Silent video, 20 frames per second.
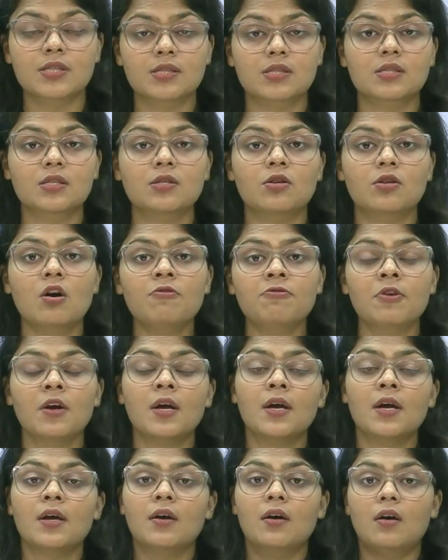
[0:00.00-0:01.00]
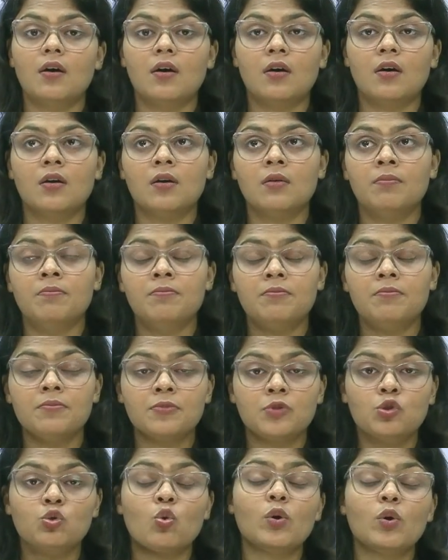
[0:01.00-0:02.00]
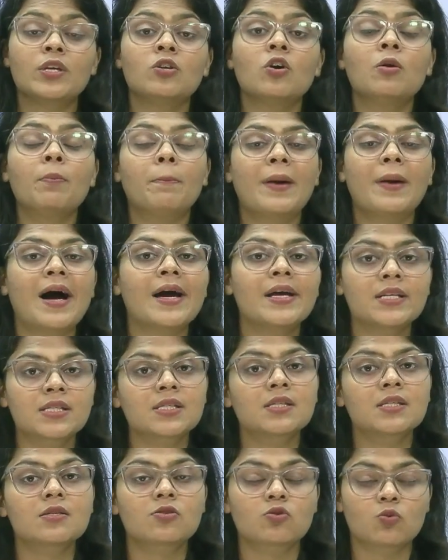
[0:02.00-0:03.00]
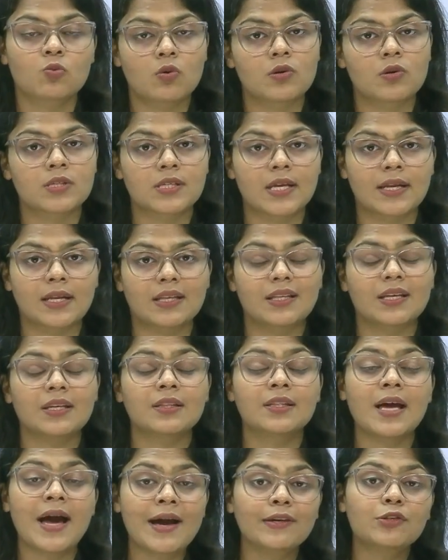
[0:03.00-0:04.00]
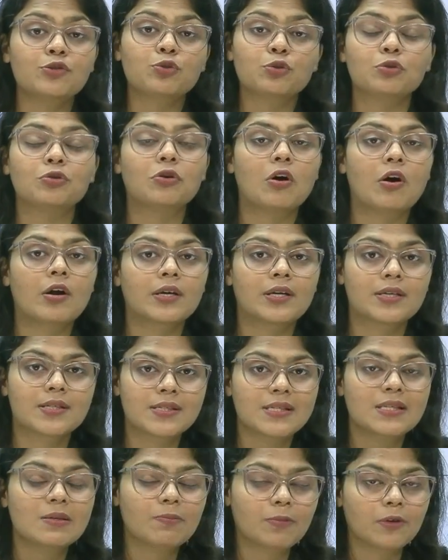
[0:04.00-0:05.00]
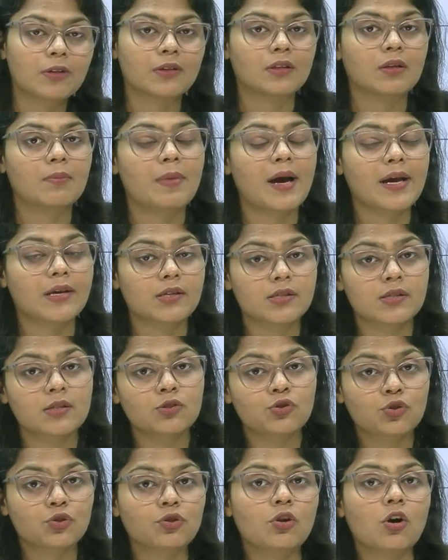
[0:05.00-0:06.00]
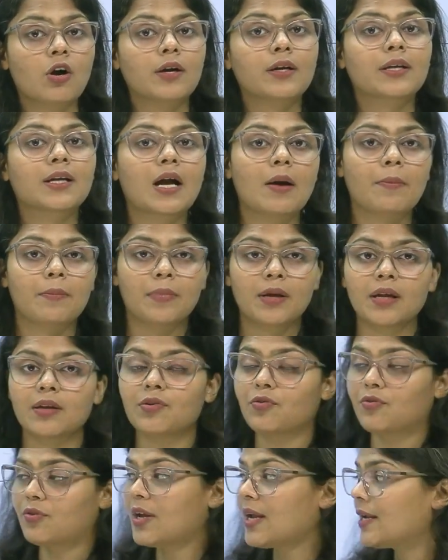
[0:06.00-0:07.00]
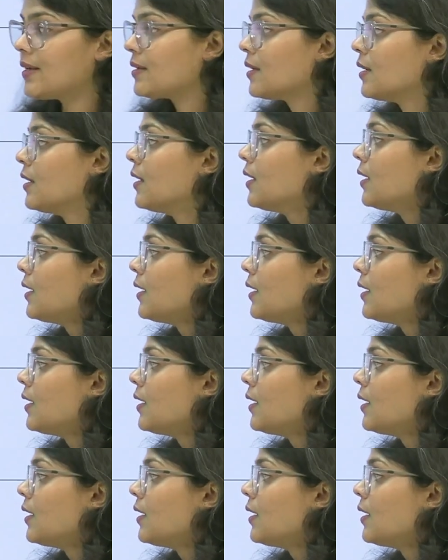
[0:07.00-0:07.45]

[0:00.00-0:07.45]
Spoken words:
instead of showing your biasness towards anything. That should not seep in. The biasness should not come in, right?